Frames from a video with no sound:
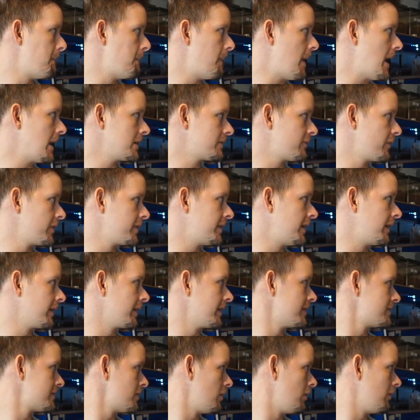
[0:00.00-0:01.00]
as for the tank
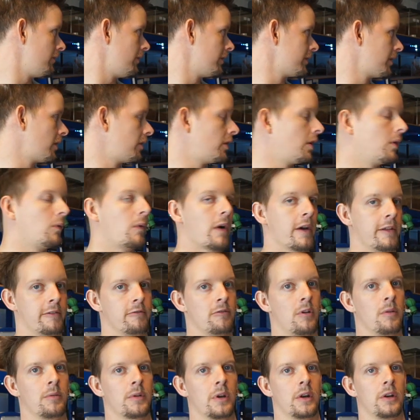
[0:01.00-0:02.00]
itself, I don't know
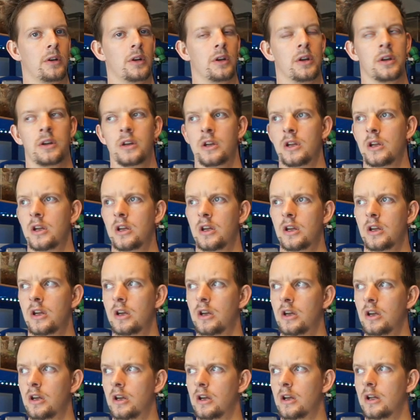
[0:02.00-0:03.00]
whether I'm going to
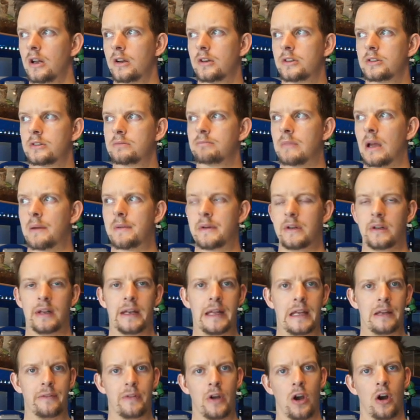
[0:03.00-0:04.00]
just maybe
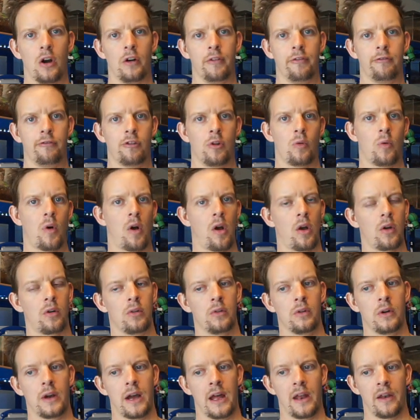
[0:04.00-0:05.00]
leave it off for a
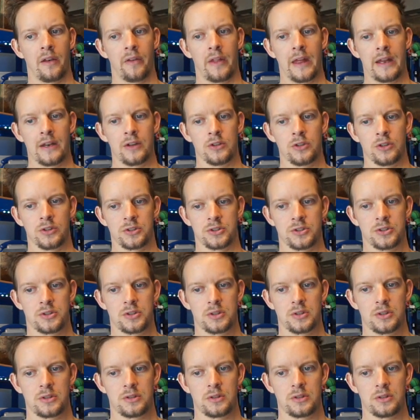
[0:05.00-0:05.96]
while and then just